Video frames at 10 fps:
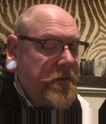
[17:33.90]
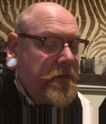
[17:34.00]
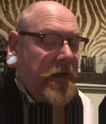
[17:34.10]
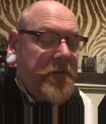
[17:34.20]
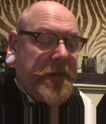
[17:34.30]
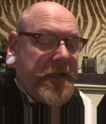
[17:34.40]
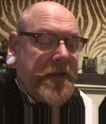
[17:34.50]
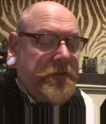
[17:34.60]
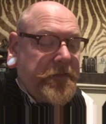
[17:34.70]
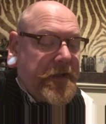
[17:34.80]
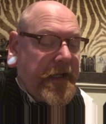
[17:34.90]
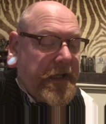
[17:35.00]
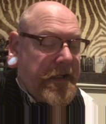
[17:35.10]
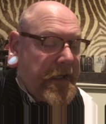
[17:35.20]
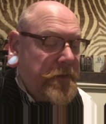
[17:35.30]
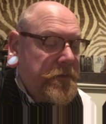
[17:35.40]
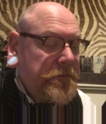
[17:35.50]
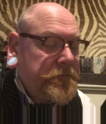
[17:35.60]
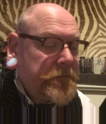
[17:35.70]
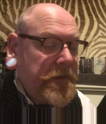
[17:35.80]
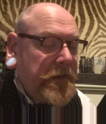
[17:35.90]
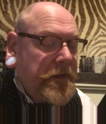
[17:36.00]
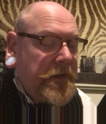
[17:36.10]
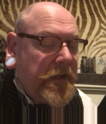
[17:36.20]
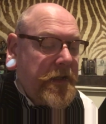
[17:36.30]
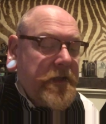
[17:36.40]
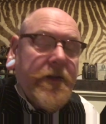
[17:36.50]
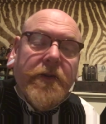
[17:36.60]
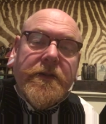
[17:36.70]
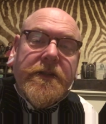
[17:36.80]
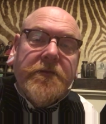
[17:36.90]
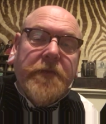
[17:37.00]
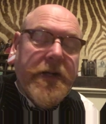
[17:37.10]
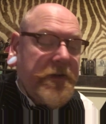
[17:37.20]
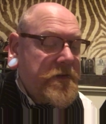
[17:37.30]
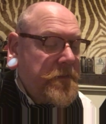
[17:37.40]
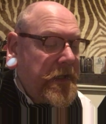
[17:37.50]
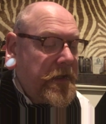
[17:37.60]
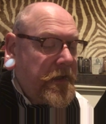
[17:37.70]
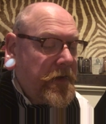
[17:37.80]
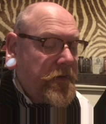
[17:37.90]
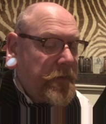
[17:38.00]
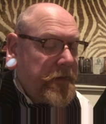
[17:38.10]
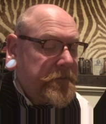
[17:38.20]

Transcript: I've been ill for a year now, and the doctors have pronounced me incurable.